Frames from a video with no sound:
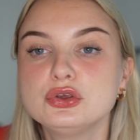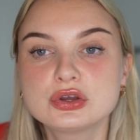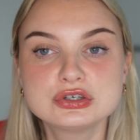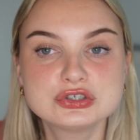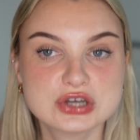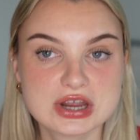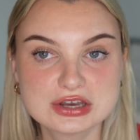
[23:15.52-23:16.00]
You
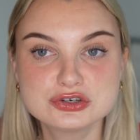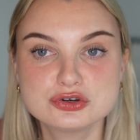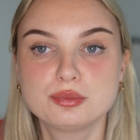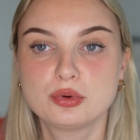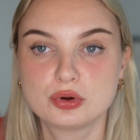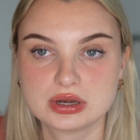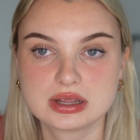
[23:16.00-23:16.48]
can change
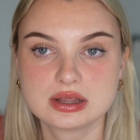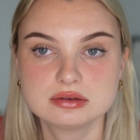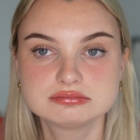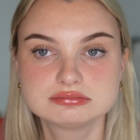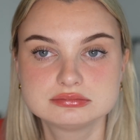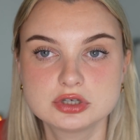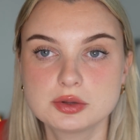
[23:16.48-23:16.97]
your
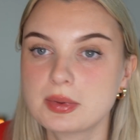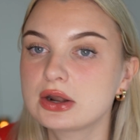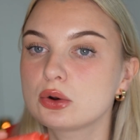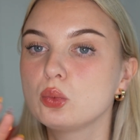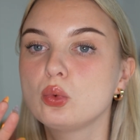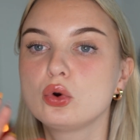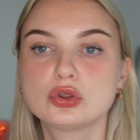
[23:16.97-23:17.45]
body no
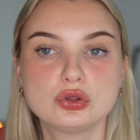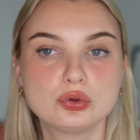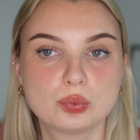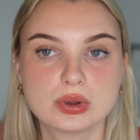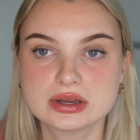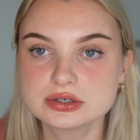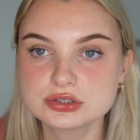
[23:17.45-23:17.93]
matter what you
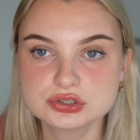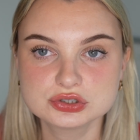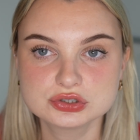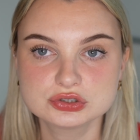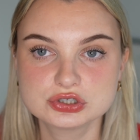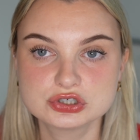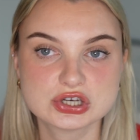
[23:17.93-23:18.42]

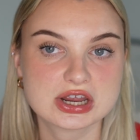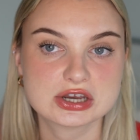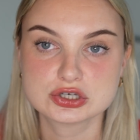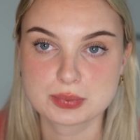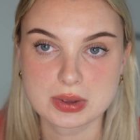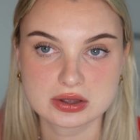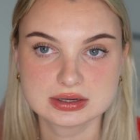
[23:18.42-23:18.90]
wish to
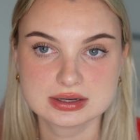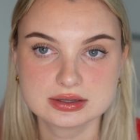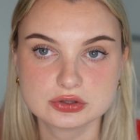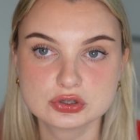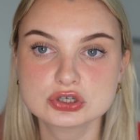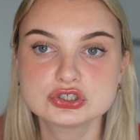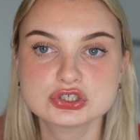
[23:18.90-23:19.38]
change about
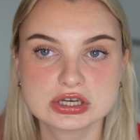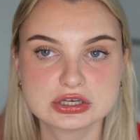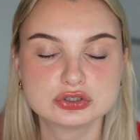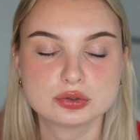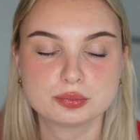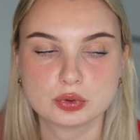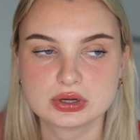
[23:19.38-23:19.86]
it. You can
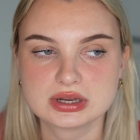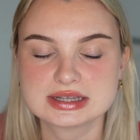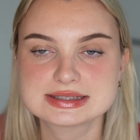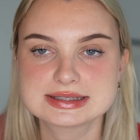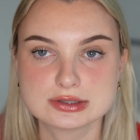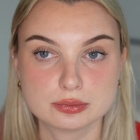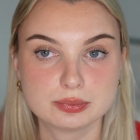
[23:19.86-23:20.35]
change your body
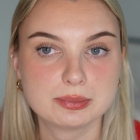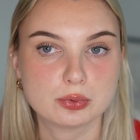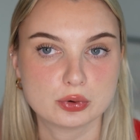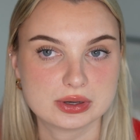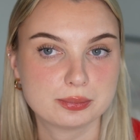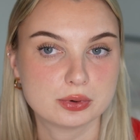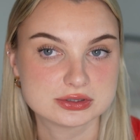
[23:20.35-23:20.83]
and still be
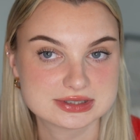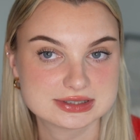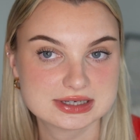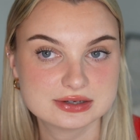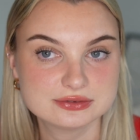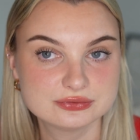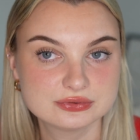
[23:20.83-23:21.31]
body
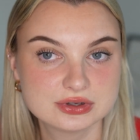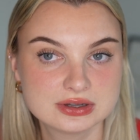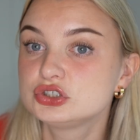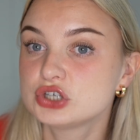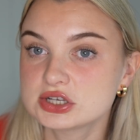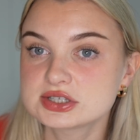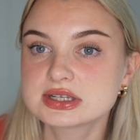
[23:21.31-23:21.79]
positive.
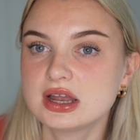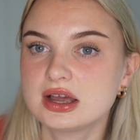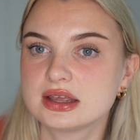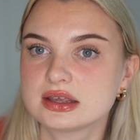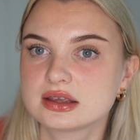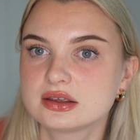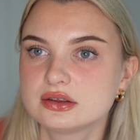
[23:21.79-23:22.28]
Just
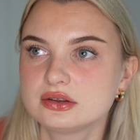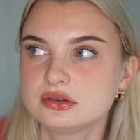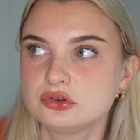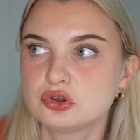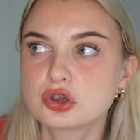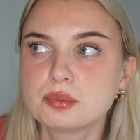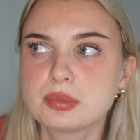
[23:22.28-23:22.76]
like
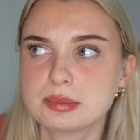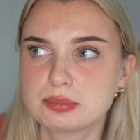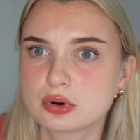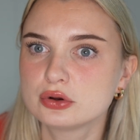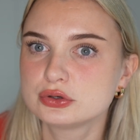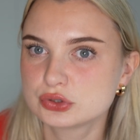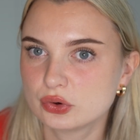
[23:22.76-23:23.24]
you can be
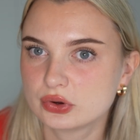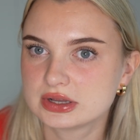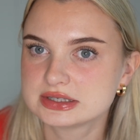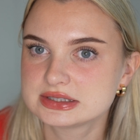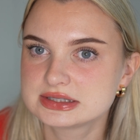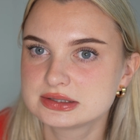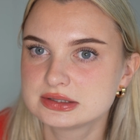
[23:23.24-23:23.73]

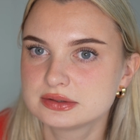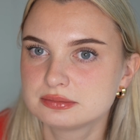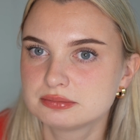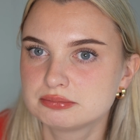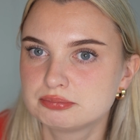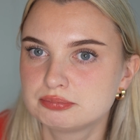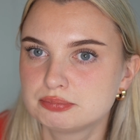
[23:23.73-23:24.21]
pro-choice,
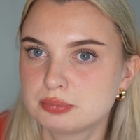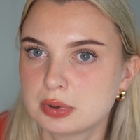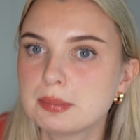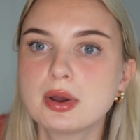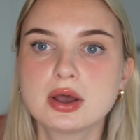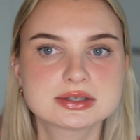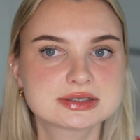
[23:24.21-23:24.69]

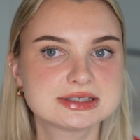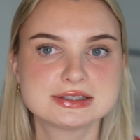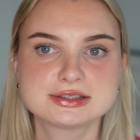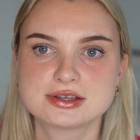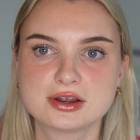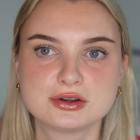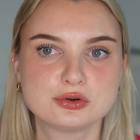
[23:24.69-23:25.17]
but personally
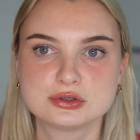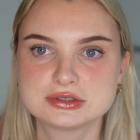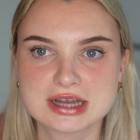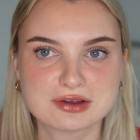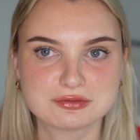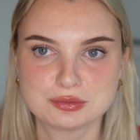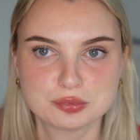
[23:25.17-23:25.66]
decide not
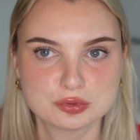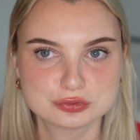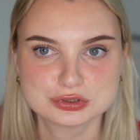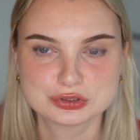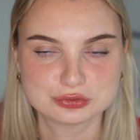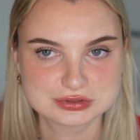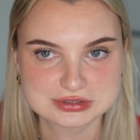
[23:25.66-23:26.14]
to have an
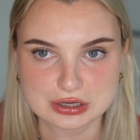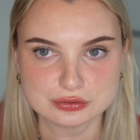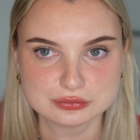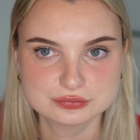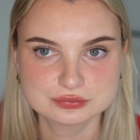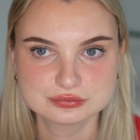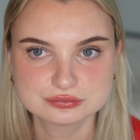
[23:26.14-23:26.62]
abortion
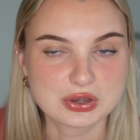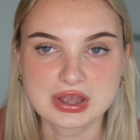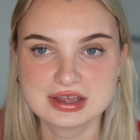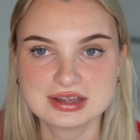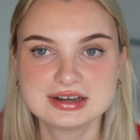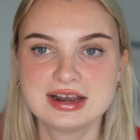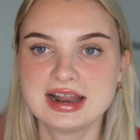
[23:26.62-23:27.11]
yourself.
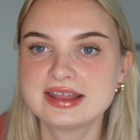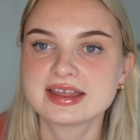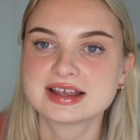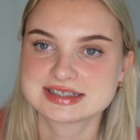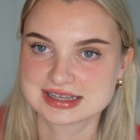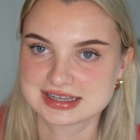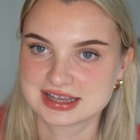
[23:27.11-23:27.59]
Okay, let
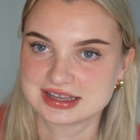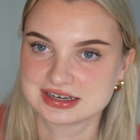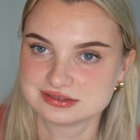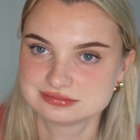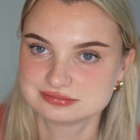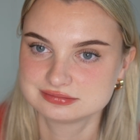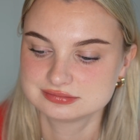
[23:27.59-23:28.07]
that sink
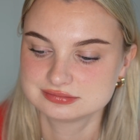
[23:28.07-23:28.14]
in.